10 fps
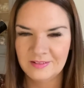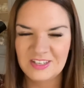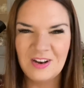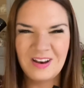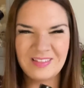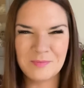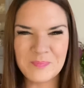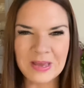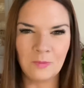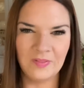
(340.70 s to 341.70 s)
You know, like the
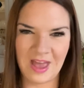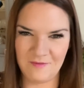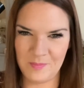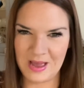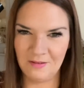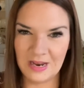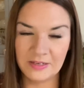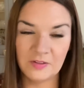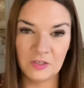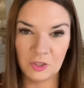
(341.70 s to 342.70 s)
big one they have in
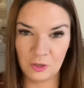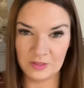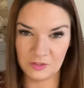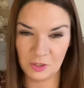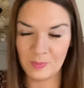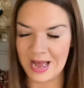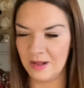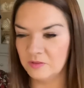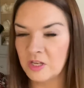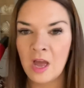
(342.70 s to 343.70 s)
Poundland, the two is
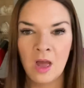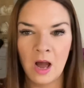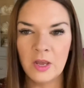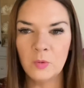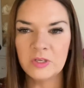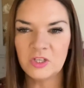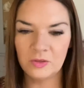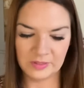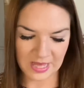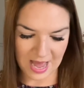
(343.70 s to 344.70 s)
£2. I always
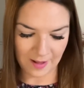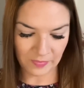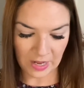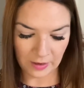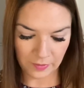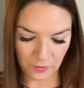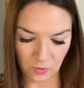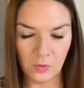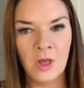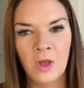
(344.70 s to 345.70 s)
use that, and I
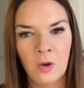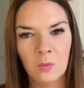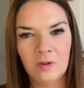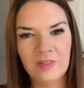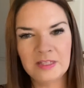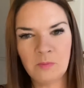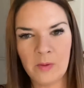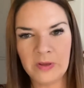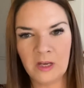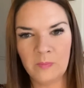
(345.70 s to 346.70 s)
thought, well, this might
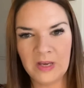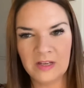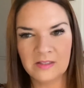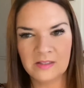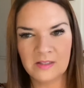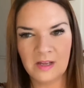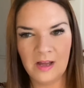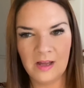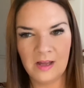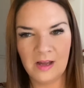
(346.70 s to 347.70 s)
be good because
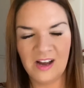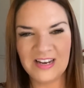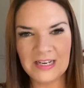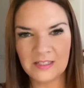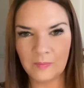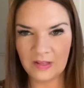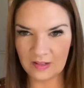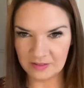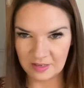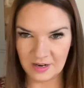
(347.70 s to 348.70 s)
I need something
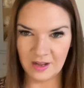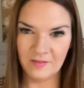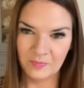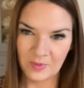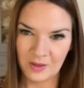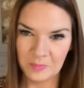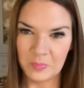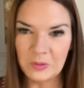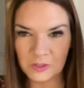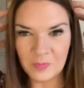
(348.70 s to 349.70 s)
that's gonna
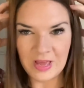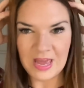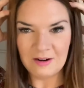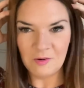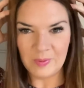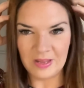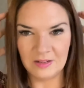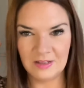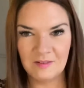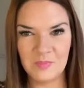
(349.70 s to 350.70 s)
boost my hair a bit,
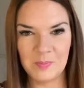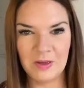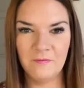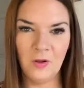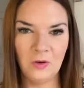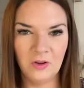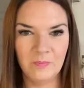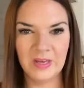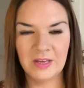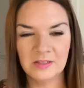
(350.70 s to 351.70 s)
give me a bit of volume,
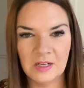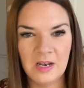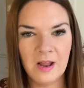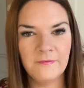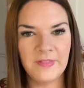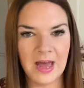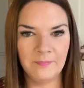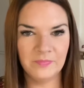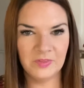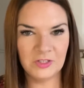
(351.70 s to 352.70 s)
because I love that,
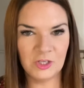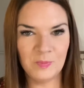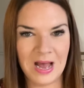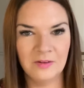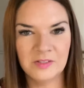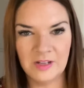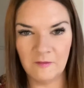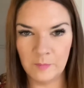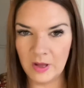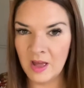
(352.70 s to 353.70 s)
the £2 stuff,
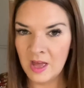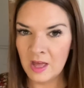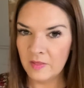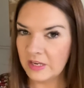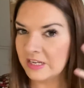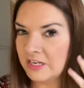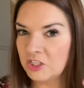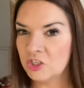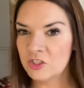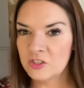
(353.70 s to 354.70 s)
but the
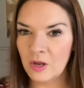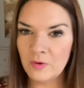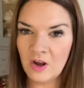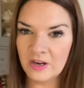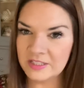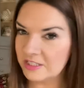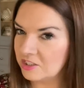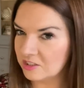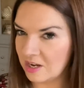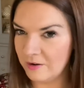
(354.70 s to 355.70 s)
conditioner is so nice, it
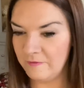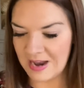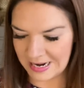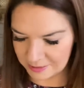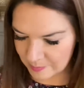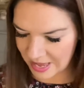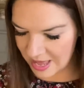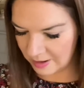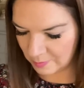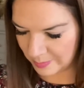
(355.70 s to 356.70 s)
just kind of flattens my
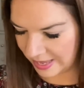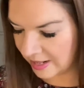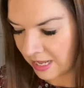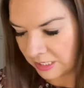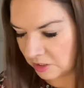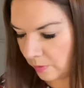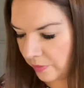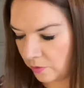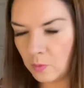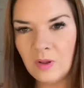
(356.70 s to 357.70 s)
hair a bit. So I
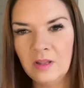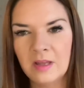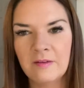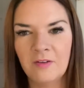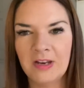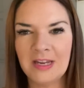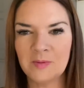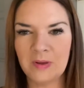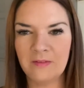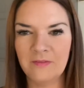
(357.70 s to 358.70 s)
thought, well, if I need a
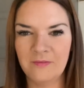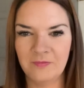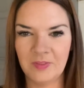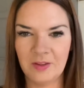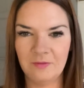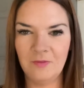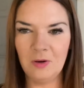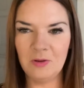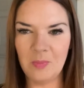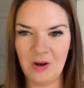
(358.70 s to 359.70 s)
bit of
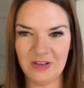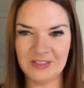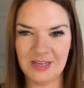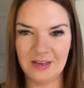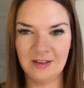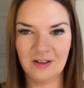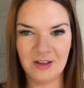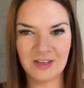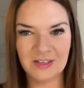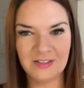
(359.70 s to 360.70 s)
volumizing, I
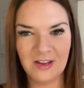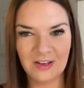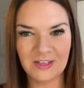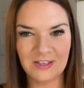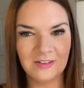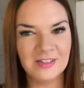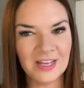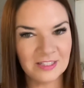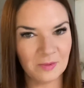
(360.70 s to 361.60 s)
could use these.